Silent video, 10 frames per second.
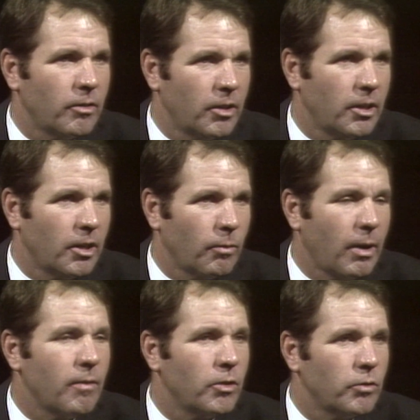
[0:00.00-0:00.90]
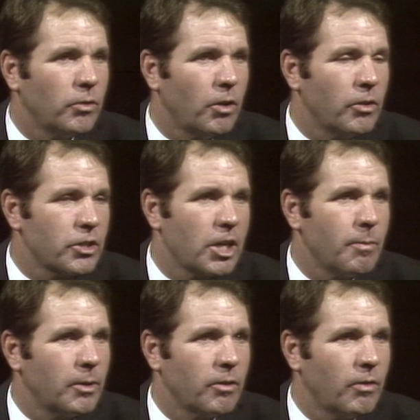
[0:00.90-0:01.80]
the uh, revenue flow that's
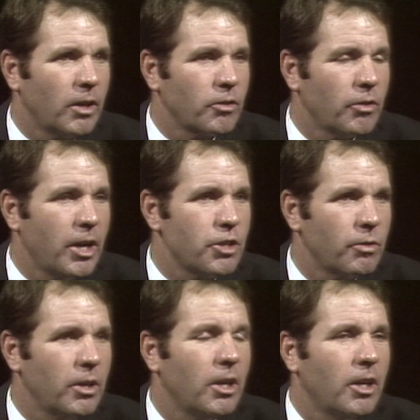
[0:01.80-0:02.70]
coming to the Federal Treasury,